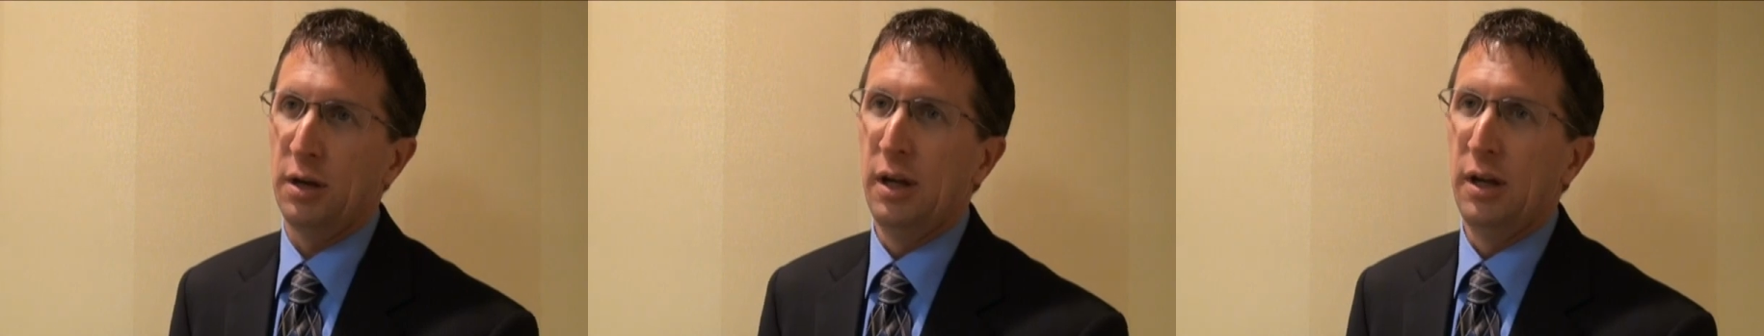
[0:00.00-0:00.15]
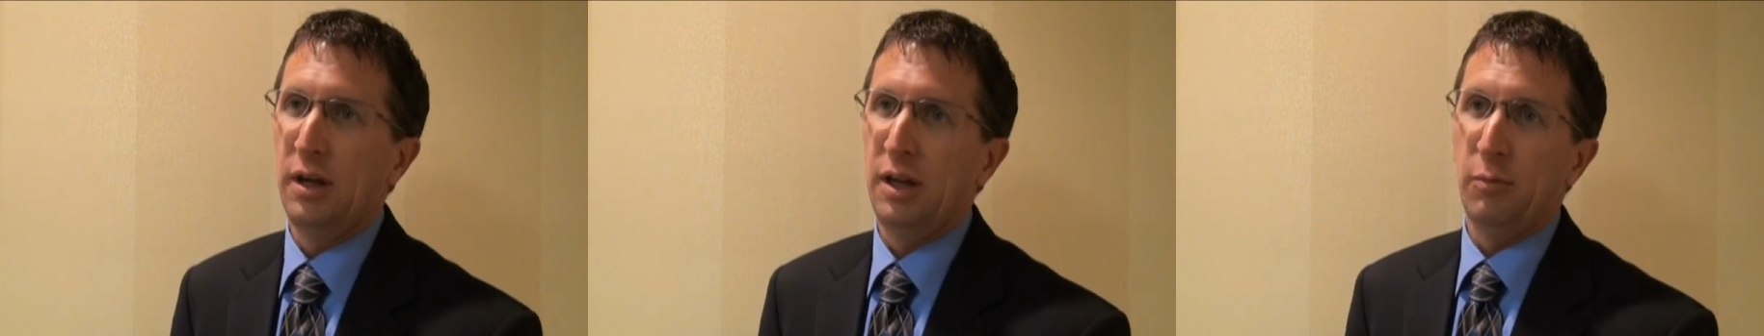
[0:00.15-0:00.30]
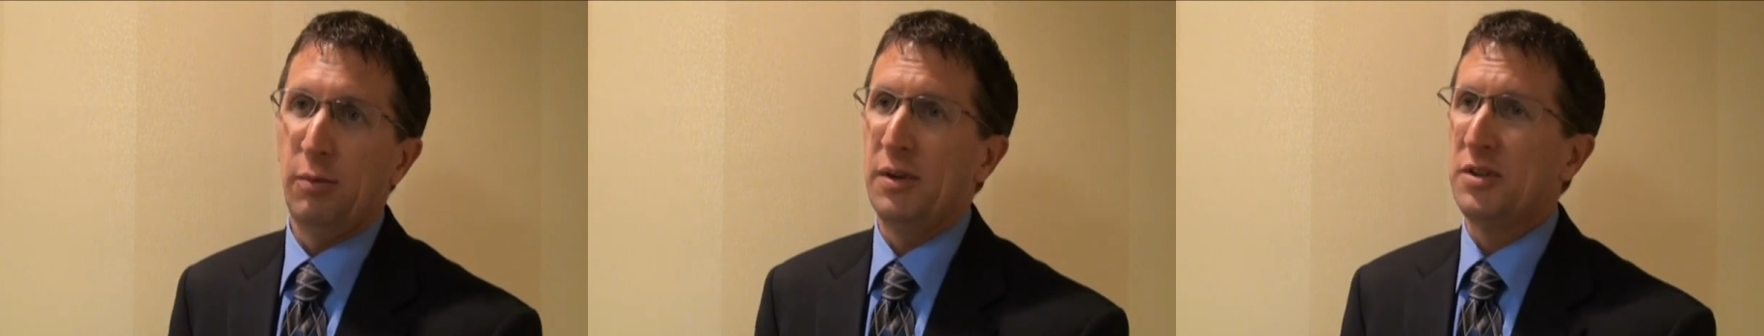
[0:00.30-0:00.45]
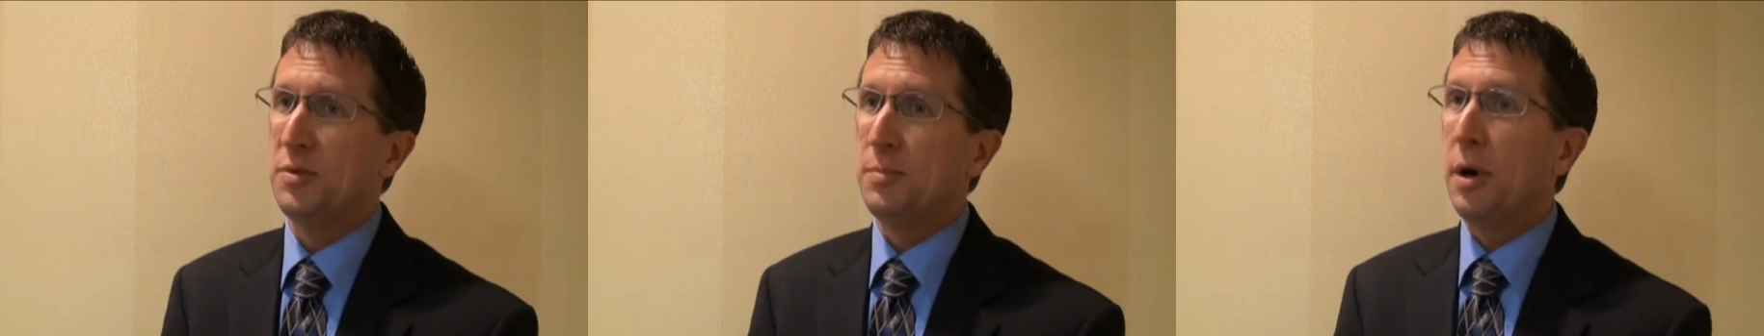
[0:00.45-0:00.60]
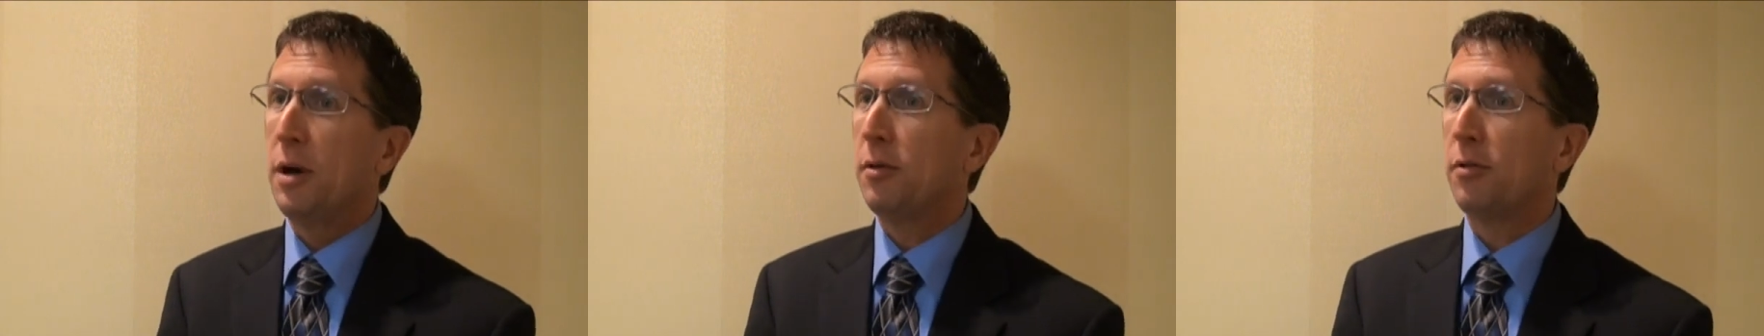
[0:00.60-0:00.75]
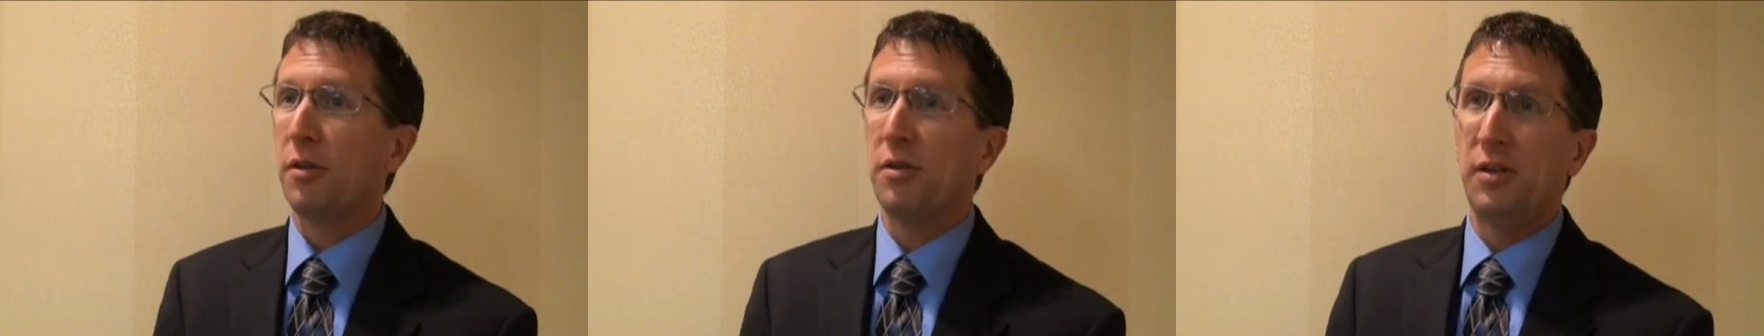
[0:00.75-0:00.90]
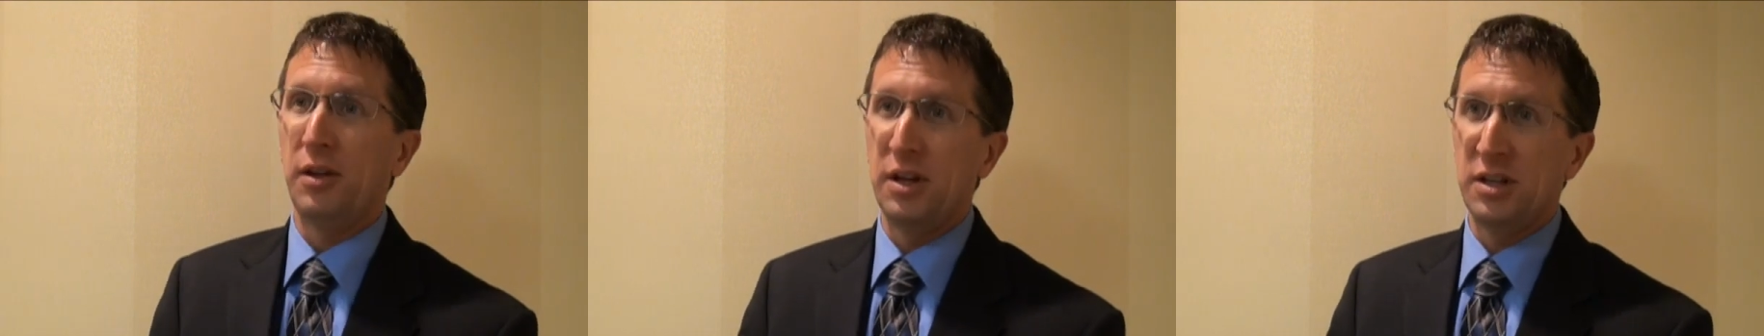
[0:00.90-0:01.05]
And we have some
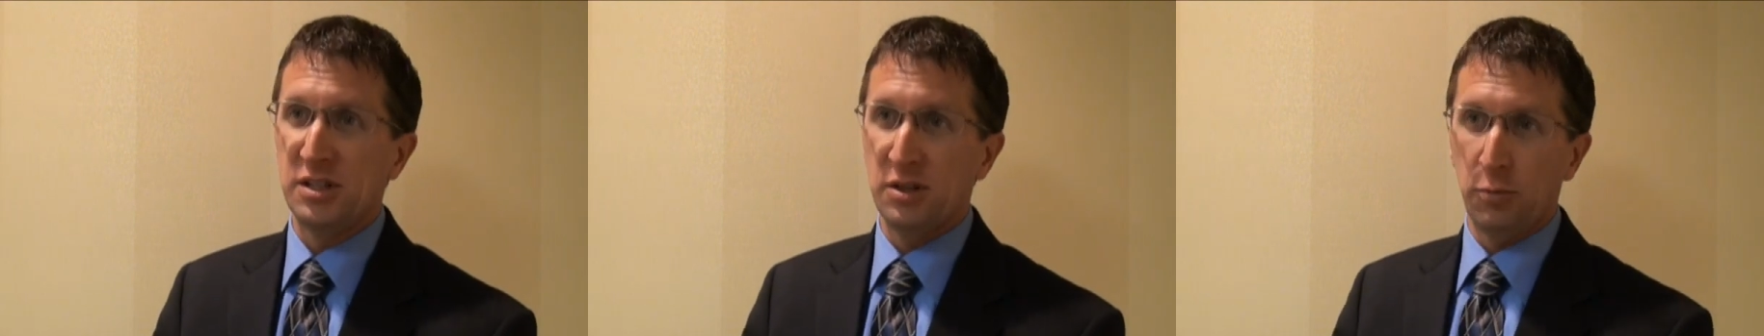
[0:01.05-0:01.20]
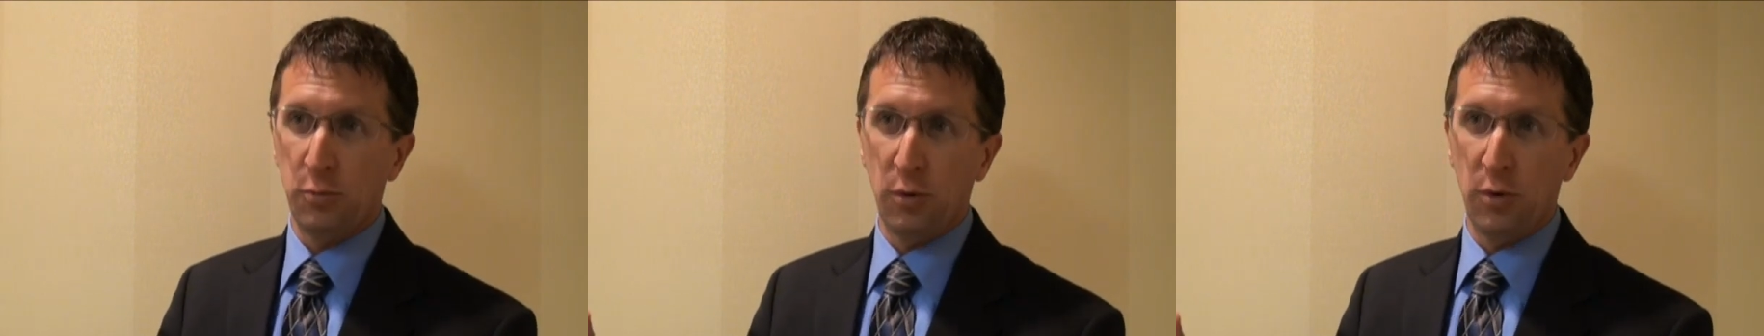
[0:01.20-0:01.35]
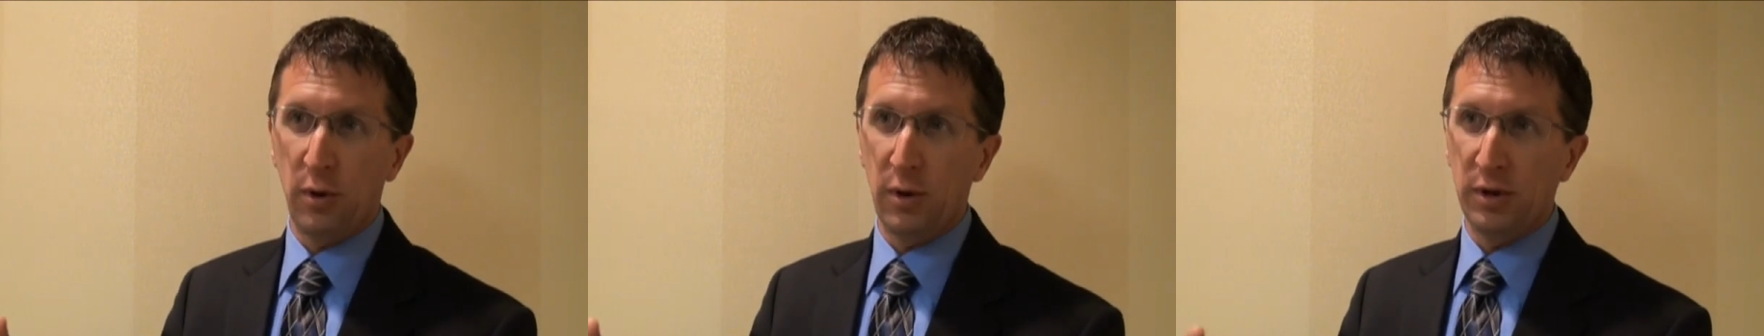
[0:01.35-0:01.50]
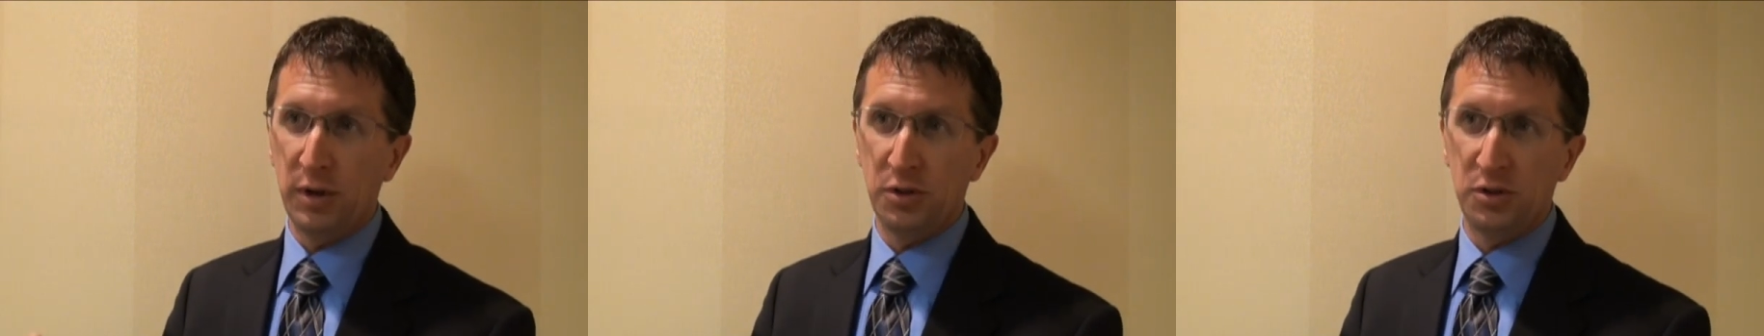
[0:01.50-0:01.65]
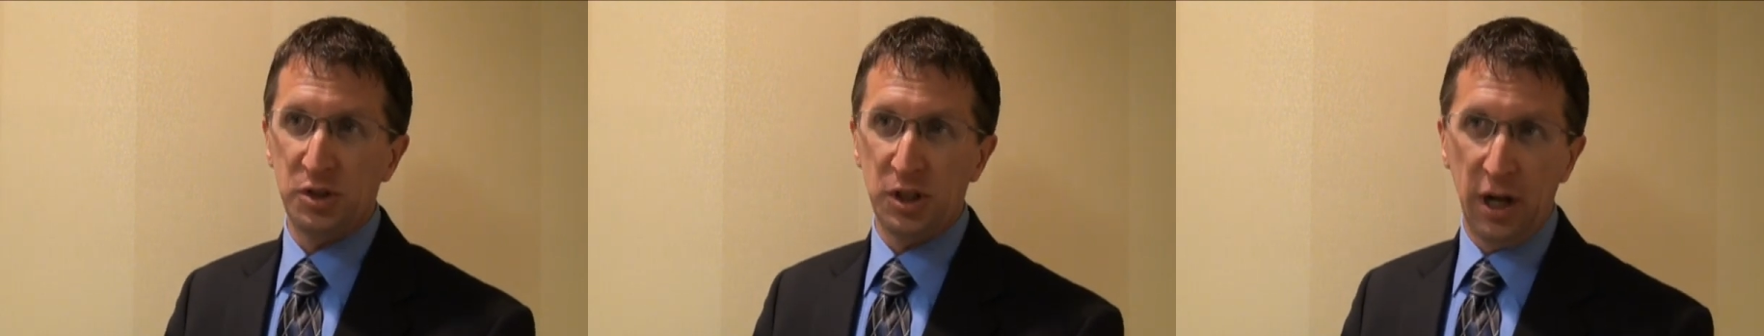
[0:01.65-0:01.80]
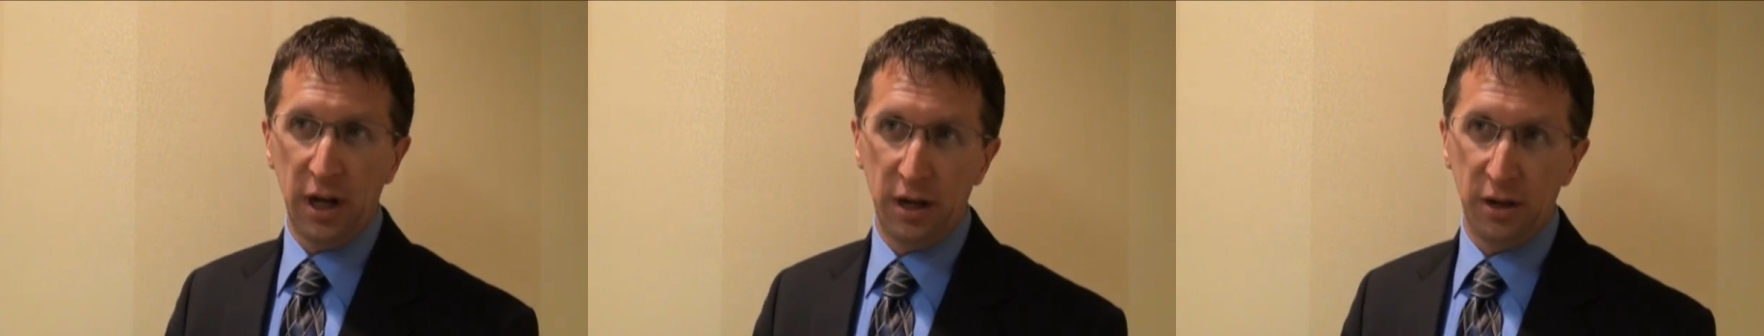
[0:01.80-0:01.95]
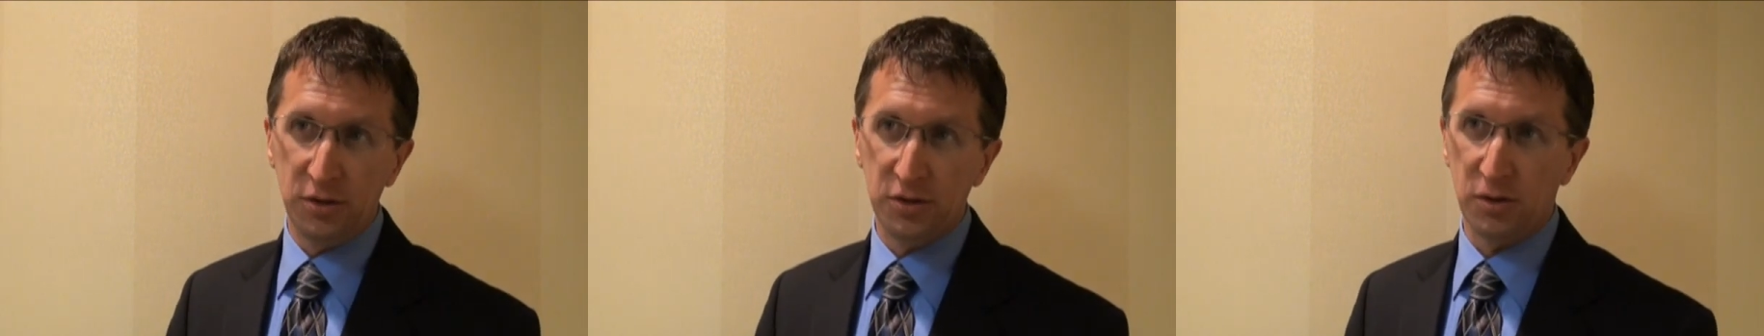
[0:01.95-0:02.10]
other things that we're going to
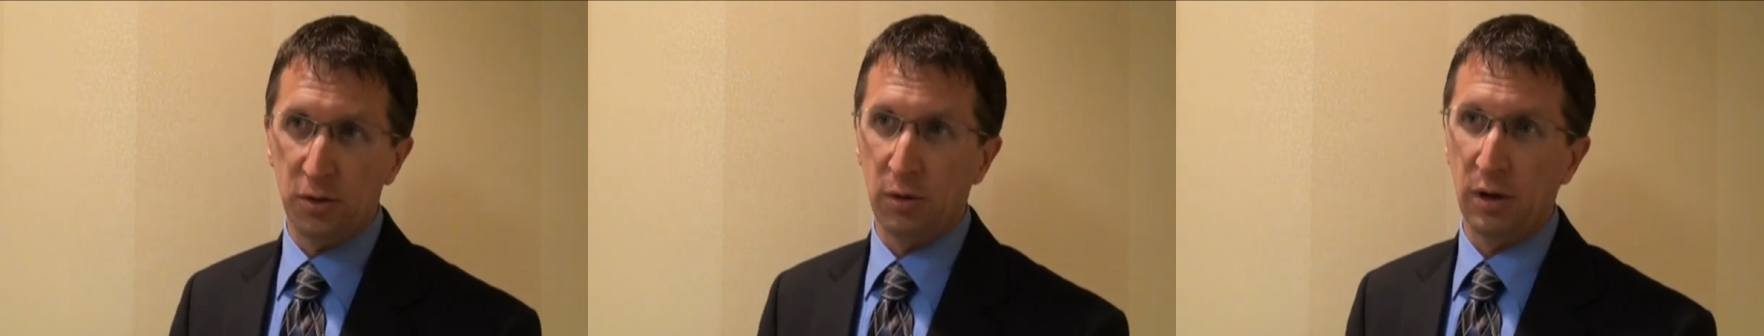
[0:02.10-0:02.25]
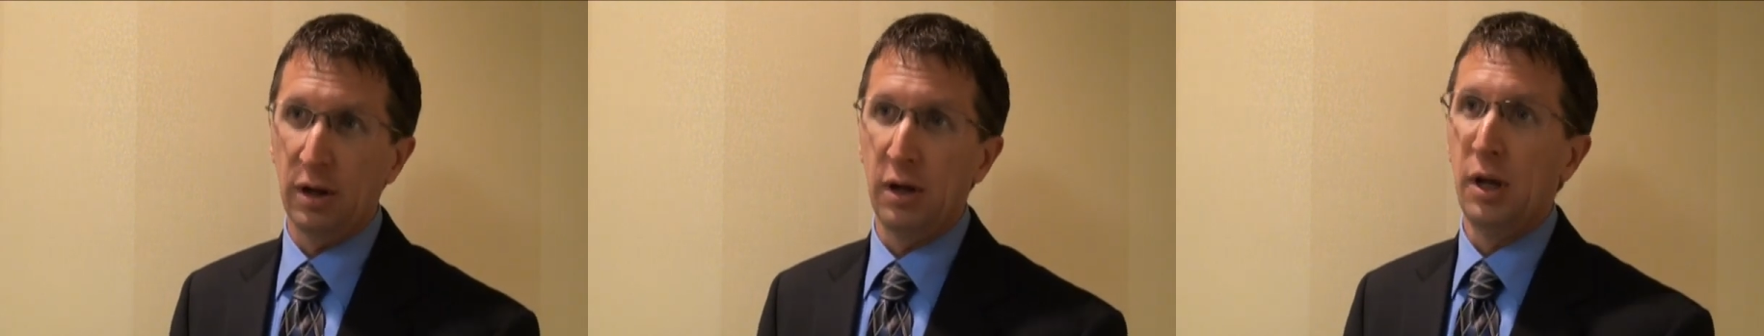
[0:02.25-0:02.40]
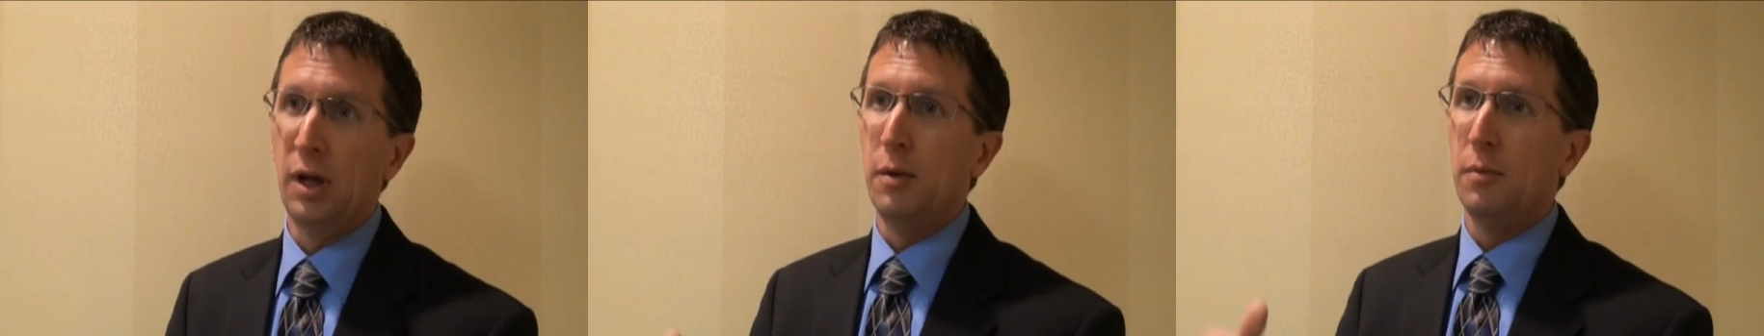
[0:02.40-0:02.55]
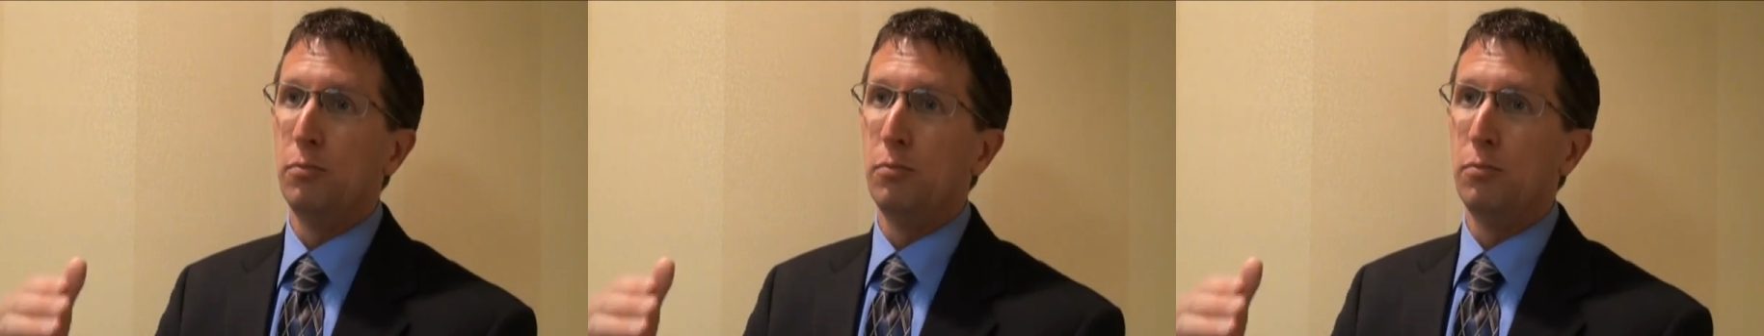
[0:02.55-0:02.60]
change or